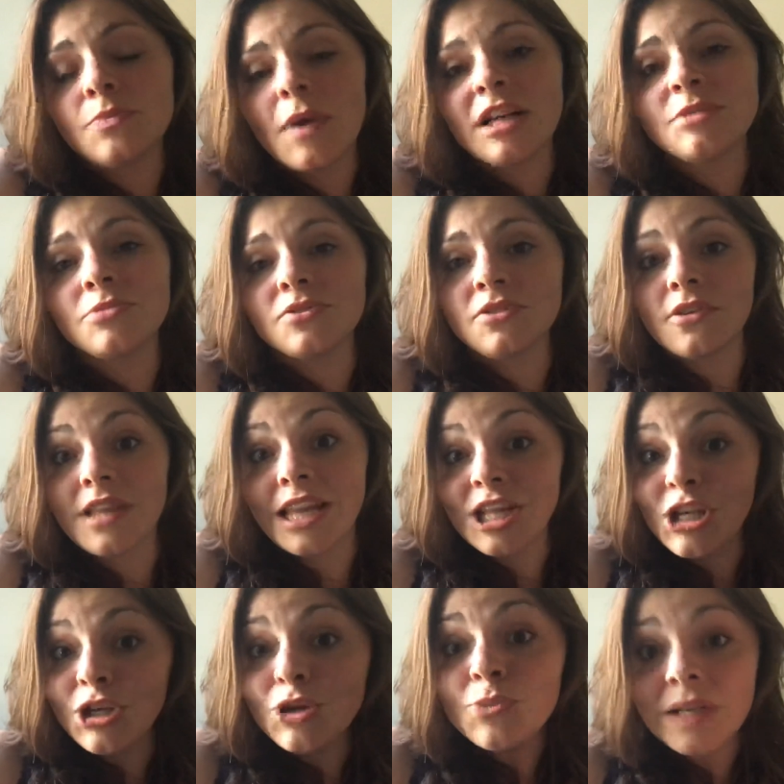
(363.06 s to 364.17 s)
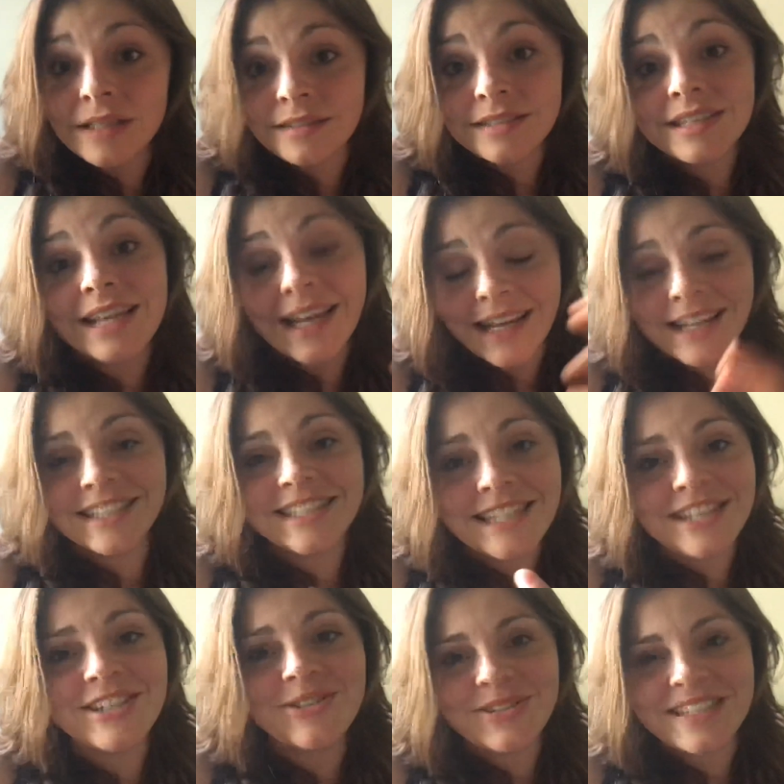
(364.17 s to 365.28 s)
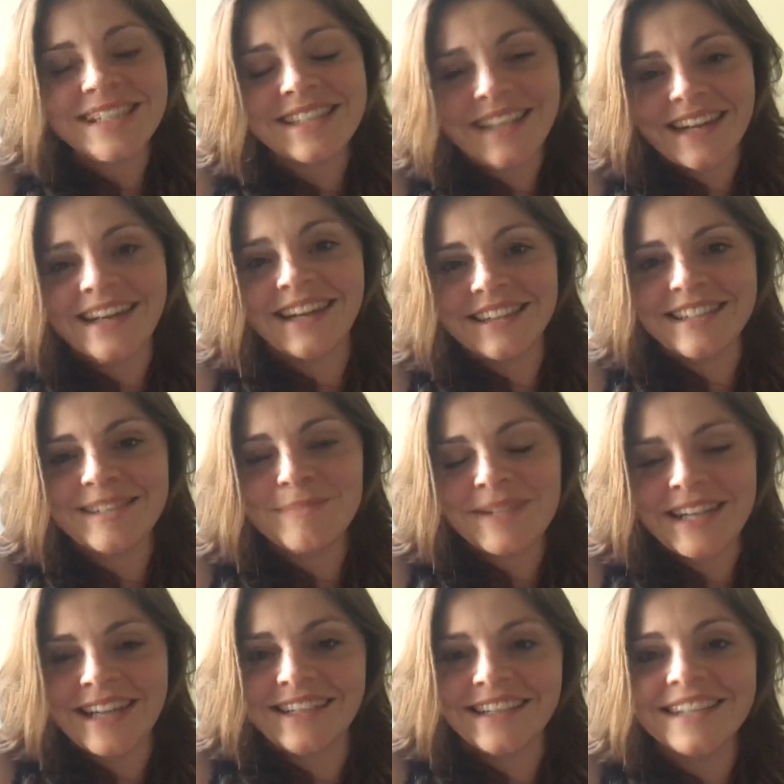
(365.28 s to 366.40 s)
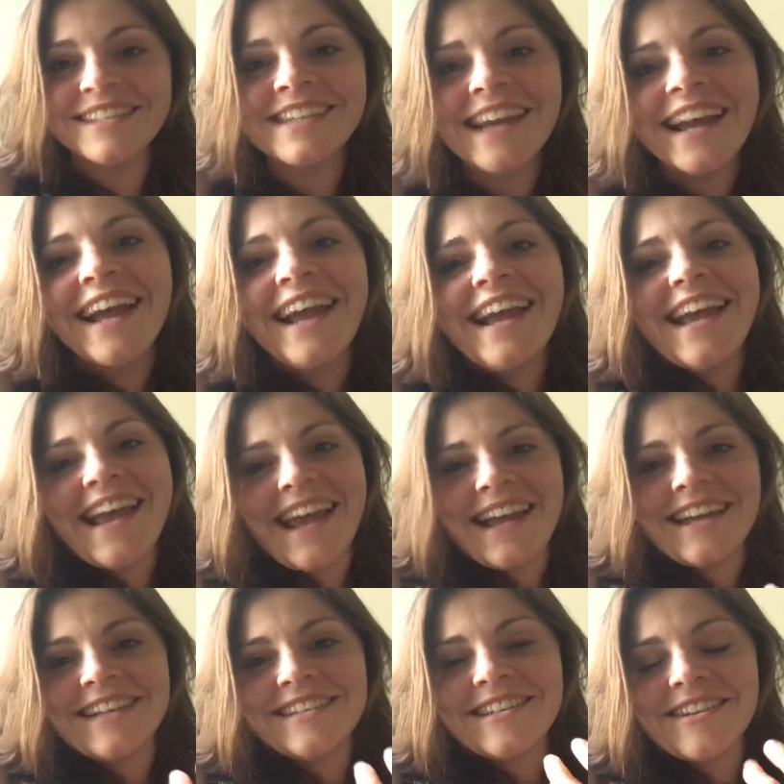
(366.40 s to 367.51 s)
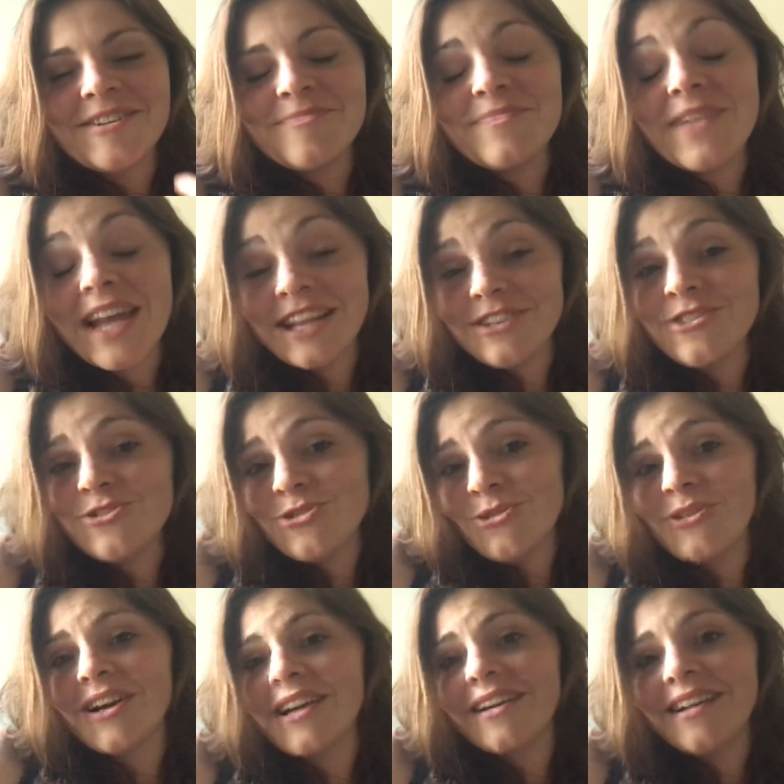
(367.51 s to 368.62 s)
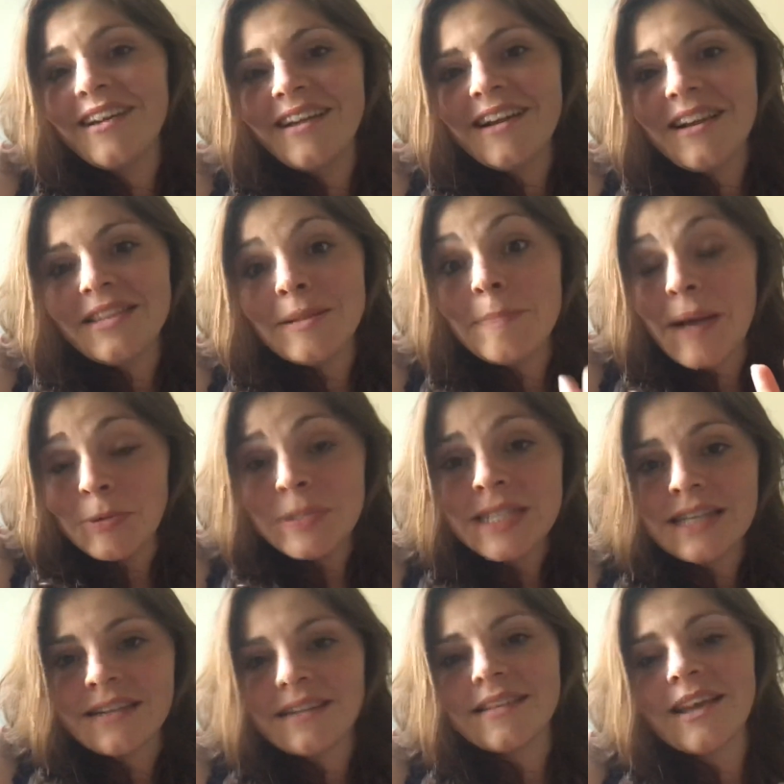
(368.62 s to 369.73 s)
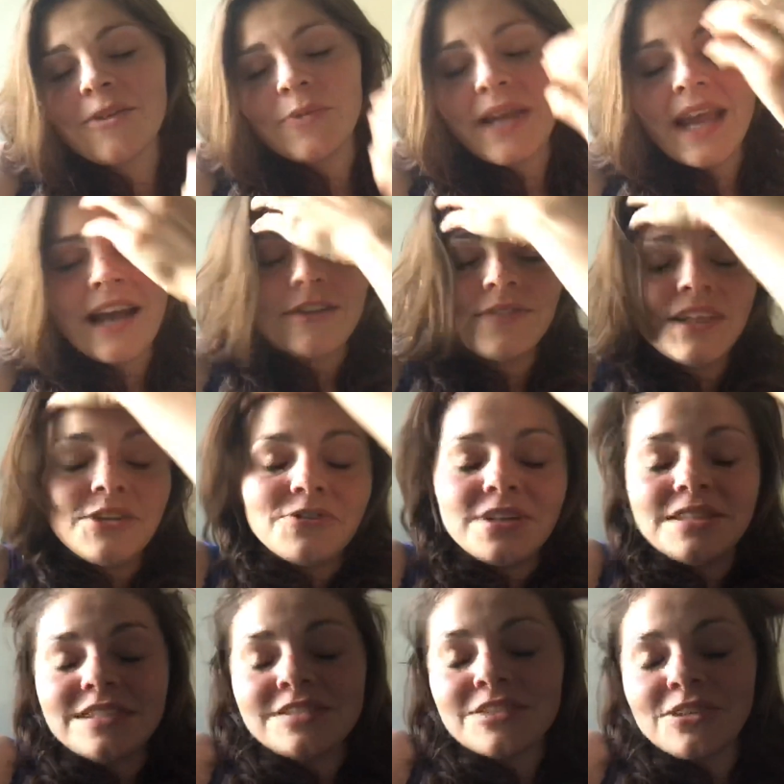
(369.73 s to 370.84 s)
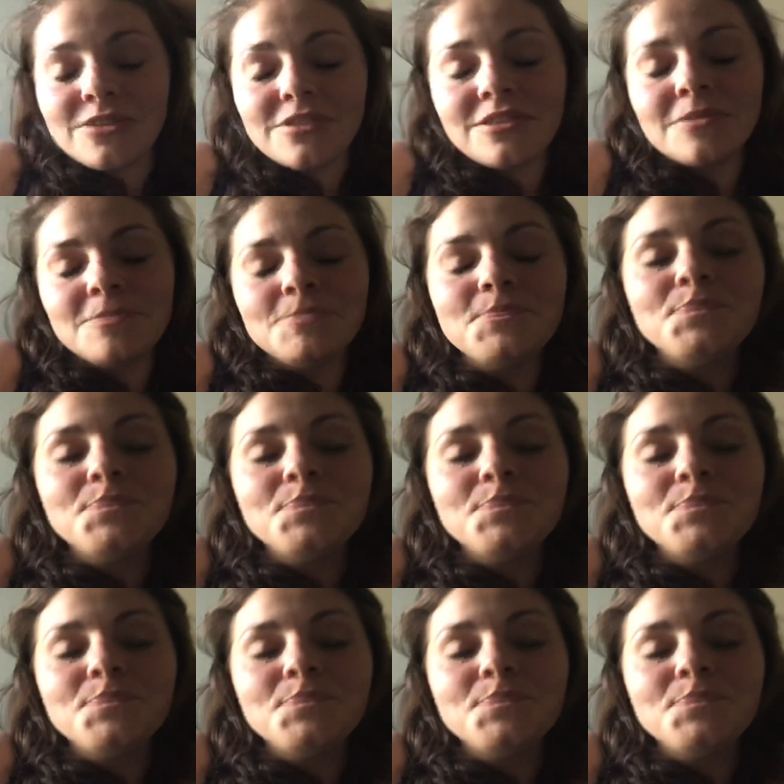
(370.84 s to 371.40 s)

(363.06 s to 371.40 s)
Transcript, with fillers: as possible, so that humans can continue to stay on this planet and um, and enjoy the bounty that we have here on this earth.